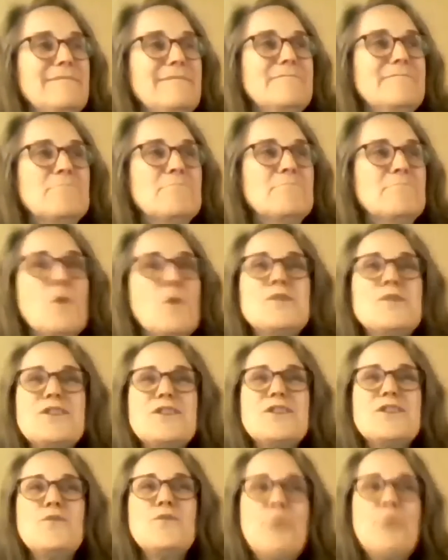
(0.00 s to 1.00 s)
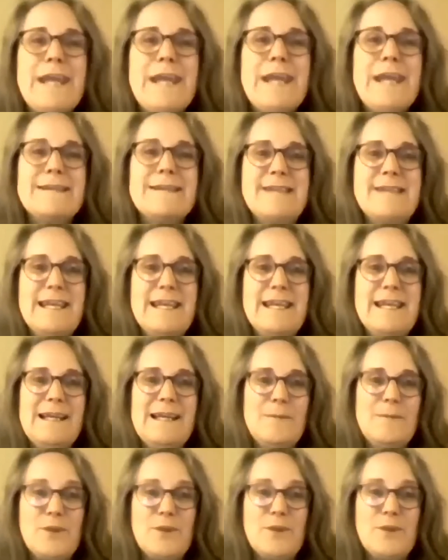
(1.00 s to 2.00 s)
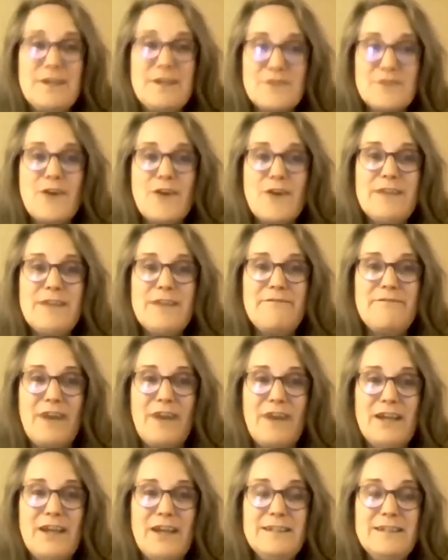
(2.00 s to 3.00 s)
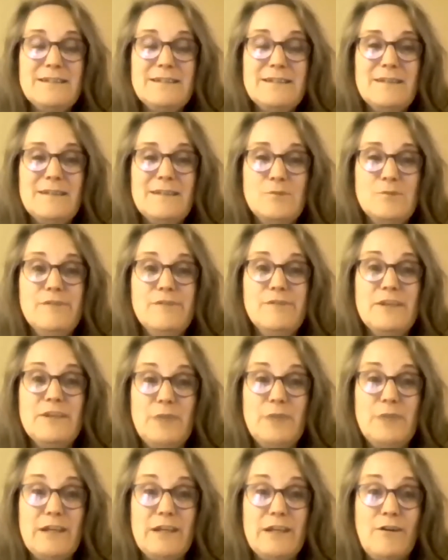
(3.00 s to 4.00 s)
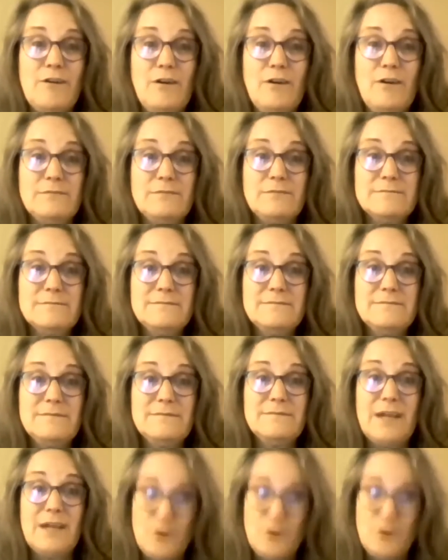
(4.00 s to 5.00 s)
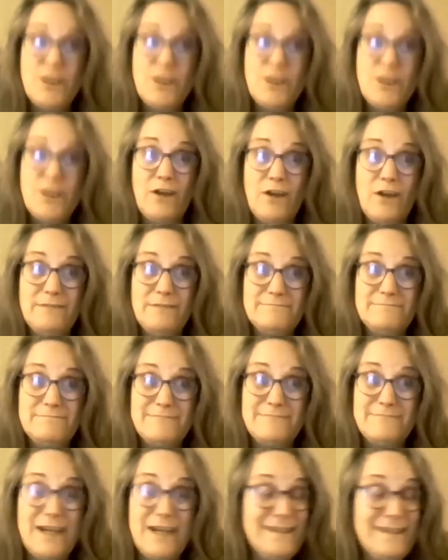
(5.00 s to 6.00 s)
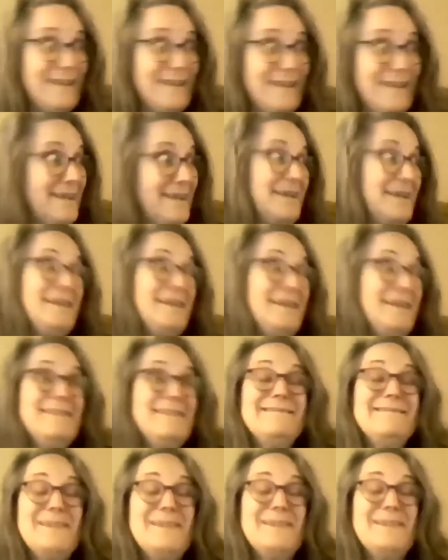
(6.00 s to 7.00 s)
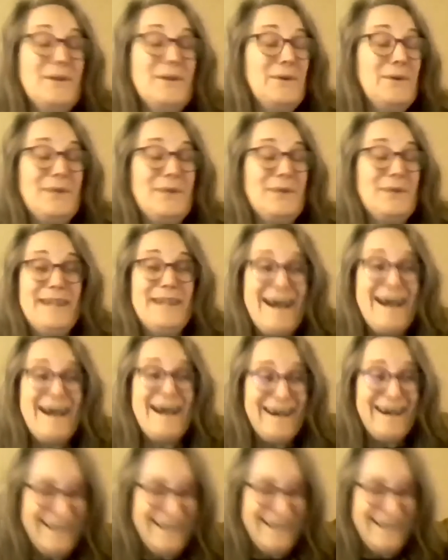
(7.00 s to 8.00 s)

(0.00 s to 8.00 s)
most of the week is taken up with us trying to find a movie that we can all agree on, right? Oh, wow.